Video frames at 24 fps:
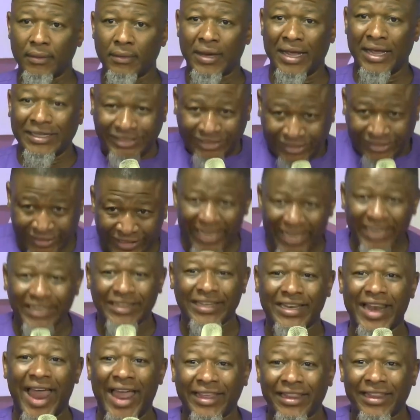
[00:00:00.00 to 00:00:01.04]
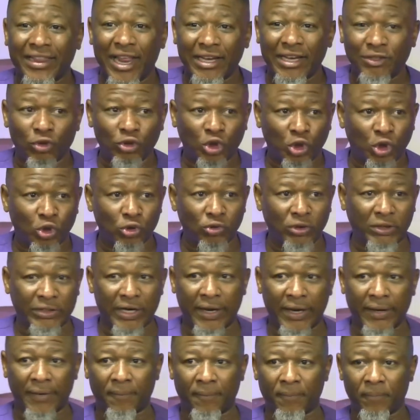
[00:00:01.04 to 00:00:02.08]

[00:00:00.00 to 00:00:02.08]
They sit like little children.